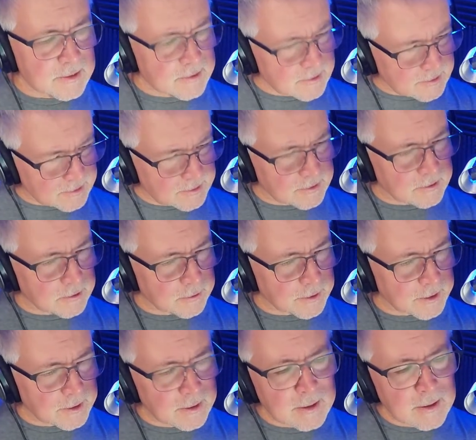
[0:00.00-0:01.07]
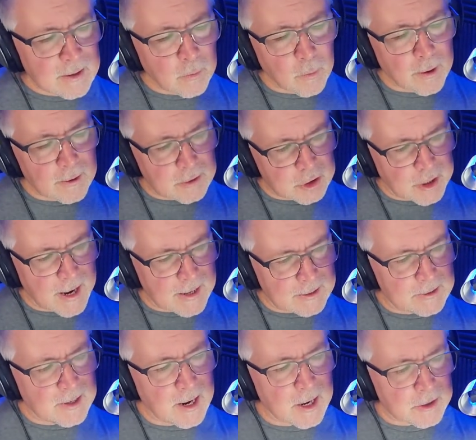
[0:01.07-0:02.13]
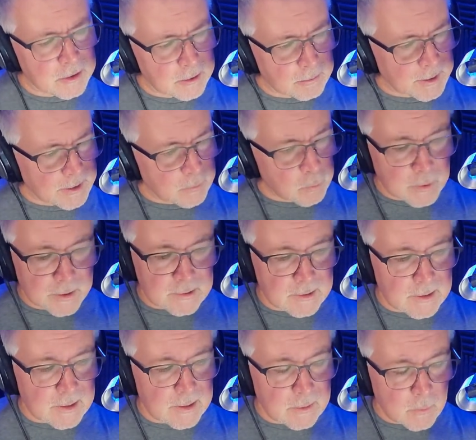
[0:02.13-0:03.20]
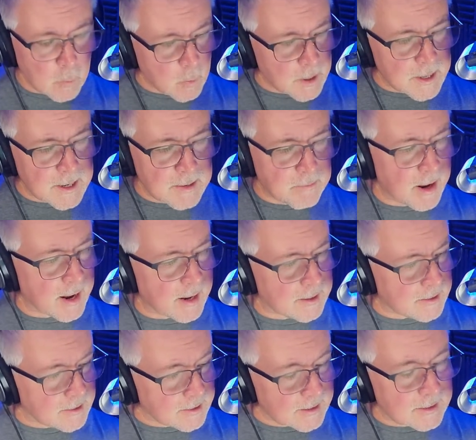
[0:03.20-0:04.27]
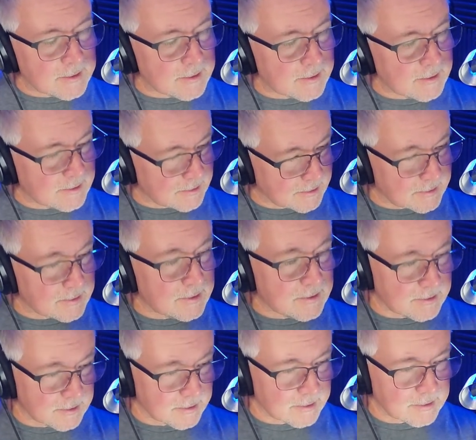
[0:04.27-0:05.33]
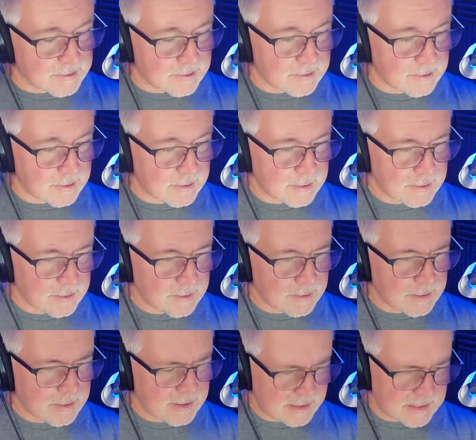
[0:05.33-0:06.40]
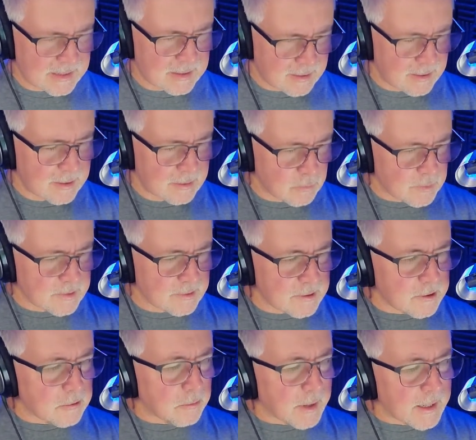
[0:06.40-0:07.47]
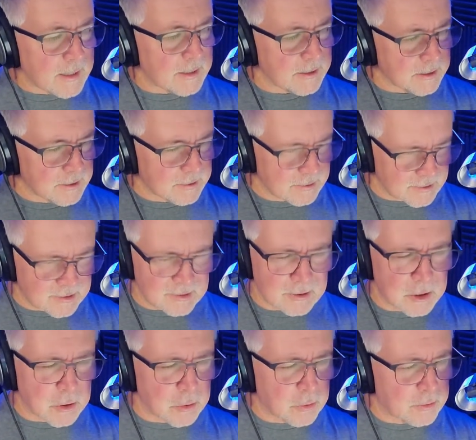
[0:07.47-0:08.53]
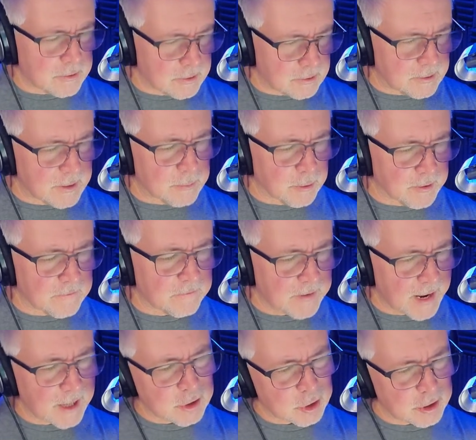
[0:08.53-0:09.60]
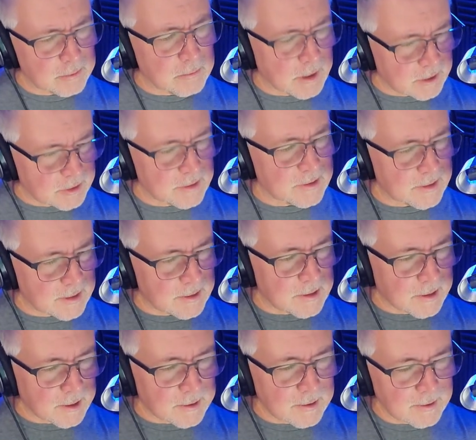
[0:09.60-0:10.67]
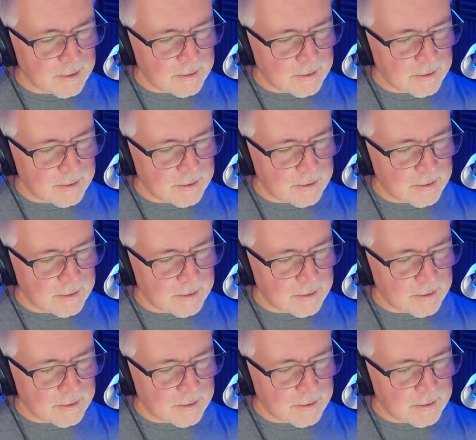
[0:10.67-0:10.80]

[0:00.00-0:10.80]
a distillery where Jack Daniel made whiskey way back in 1866. We still make it in a slow, deliberate fashion, much as he did.